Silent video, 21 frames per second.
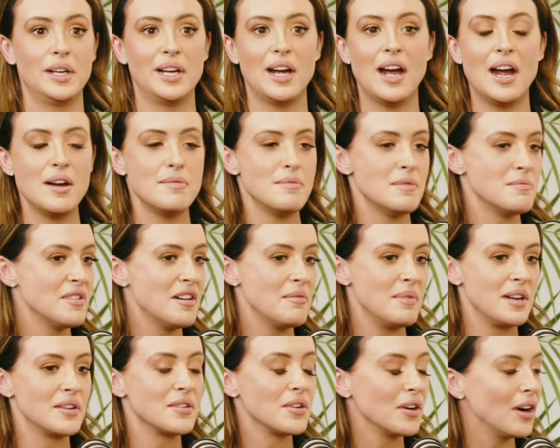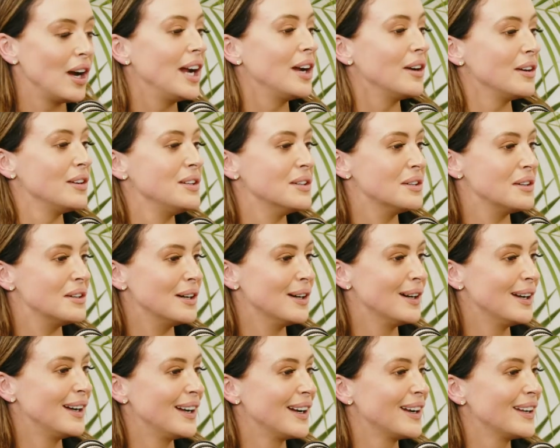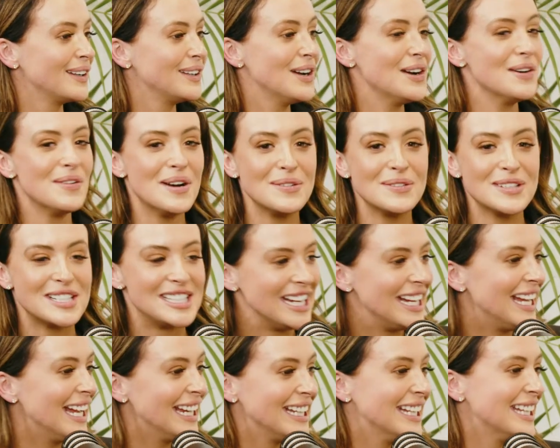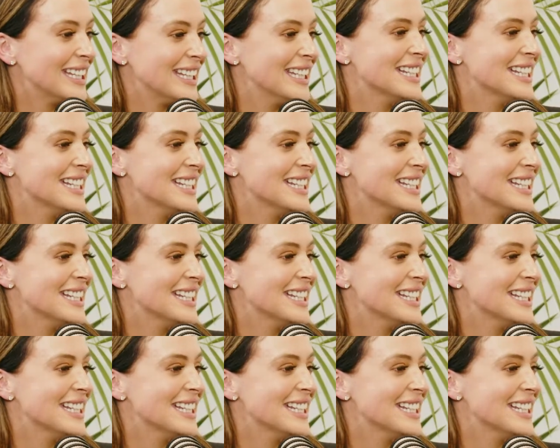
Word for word: where I remember I've been crying on your... No one will see any of